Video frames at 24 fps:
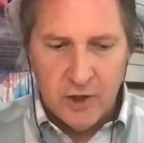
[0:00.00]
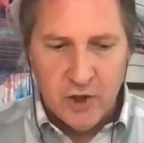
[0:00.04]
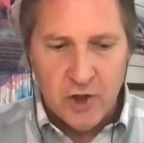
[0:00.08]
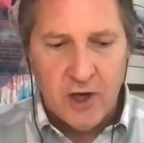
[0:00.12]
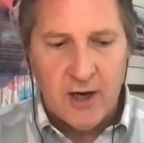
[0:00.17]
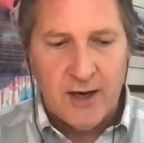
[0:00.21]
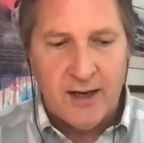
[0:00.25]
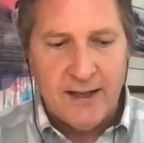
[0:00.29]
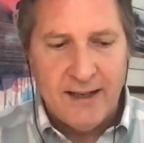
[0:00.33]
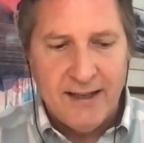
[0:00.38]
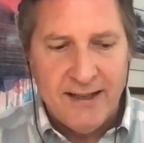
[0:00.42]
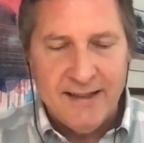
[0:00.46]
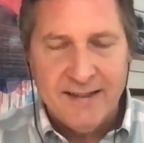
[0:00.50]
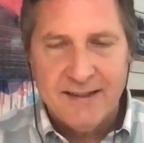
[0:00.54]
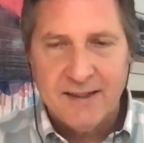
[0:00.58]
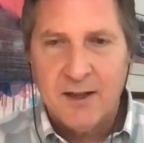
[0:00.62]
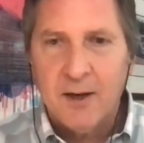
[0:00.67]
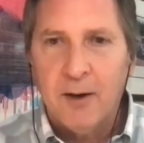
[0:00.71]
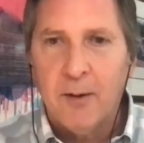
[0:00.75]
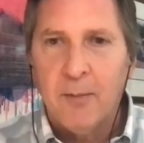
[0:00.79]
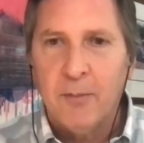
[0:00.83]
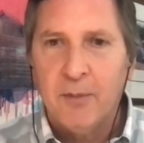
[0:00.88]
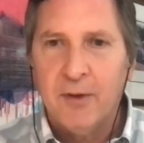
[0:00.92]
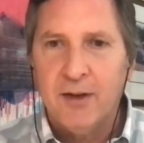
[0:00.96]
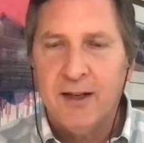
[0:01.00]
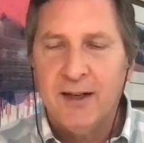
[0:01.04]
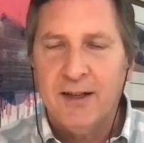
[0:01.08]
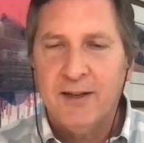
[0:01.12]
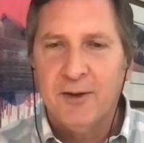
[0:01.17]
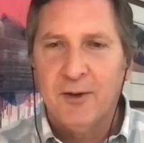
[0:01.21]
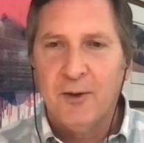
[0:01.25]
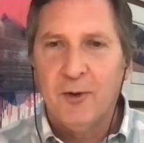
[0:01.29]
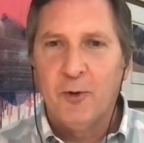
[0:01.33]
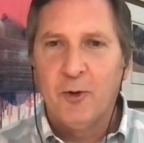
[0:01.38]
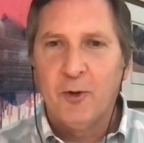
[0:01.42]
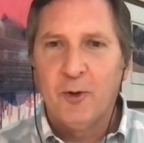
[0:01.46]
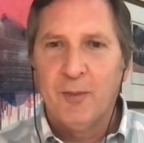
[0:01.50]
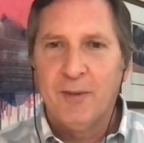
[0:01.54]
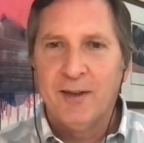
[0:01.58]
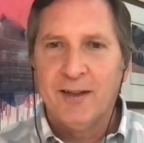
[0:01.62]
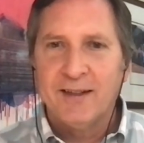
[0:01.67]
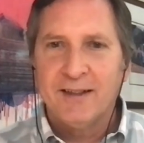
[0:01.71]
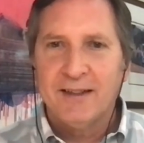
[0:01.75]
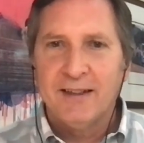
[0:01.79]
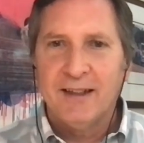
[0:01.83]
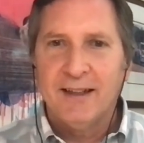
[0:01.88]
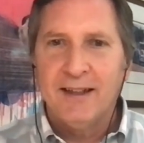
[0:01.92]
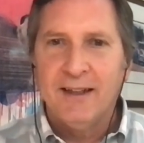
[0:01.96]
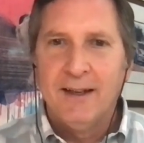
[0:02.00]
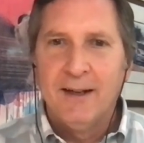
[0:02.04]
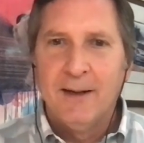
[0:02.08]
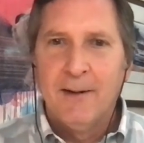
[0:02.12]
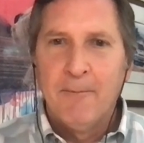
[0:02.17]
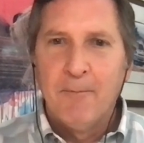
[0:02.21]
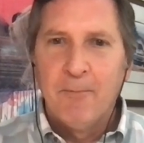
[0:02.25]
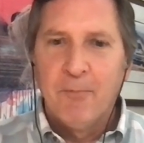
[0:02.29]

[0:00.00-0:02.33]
Chinese company ultimately.